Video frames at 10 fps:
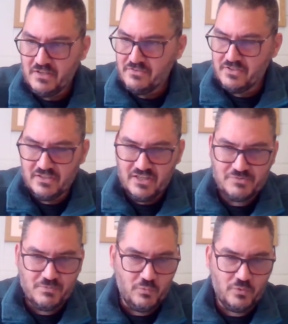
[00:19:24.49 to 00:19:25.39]
The
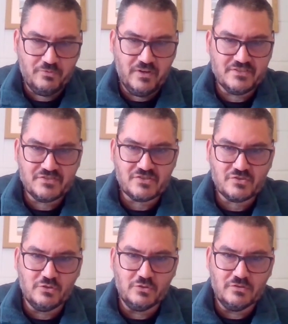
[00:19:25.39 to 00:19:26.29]
engagement with fans is
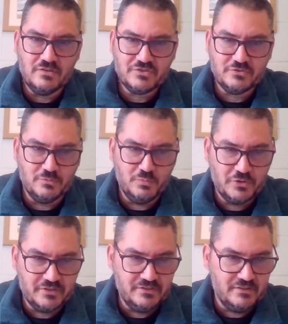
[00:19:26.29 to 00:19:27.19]
so
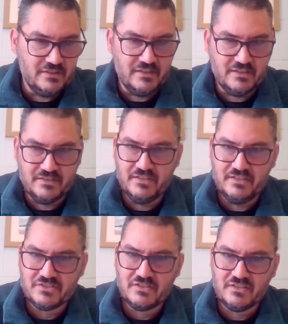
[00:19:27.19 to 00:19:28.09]
important, and
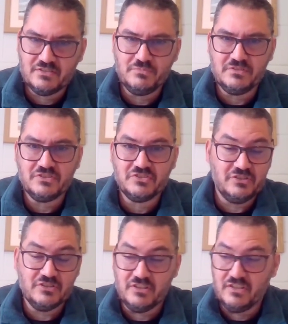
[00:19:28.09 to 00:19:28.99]
it's great to see
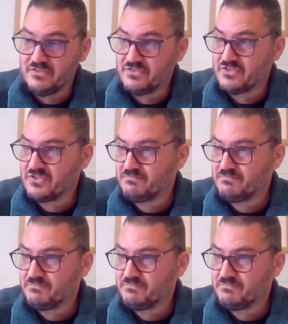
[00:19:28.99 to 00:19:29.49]
you and